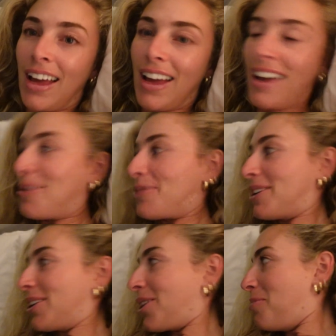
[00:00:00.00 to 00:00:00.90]
and I'm
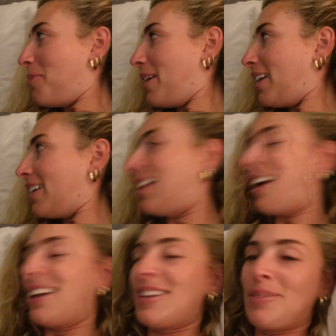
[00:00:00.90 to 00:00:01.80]
gonna go to bed.
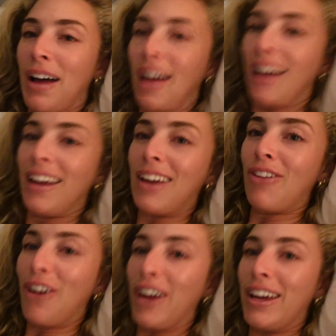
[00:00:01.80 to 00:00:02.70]
That is my
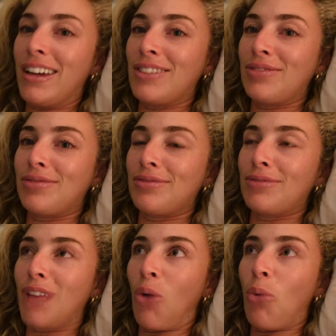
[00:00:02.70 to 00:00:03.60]
very
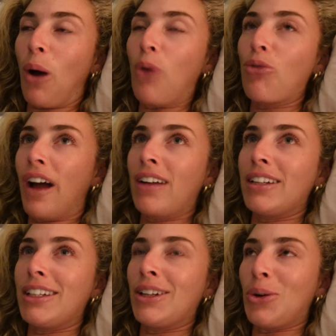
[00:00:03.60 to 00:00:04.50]

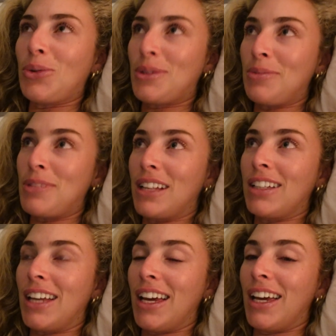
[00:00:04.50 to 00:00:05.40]
well-rounded, wholesome
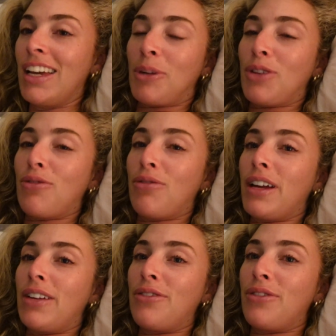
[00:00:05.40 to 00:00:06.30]
Sunday. I'm gonna
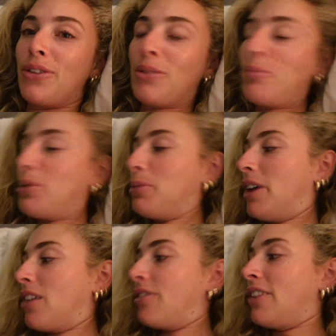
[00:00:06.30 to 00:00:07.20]
read for probably
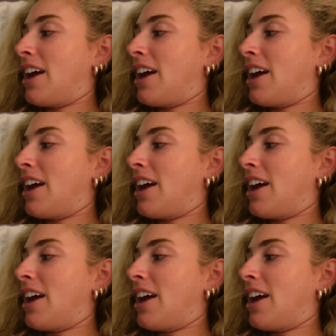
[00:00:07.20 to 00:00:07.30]
half an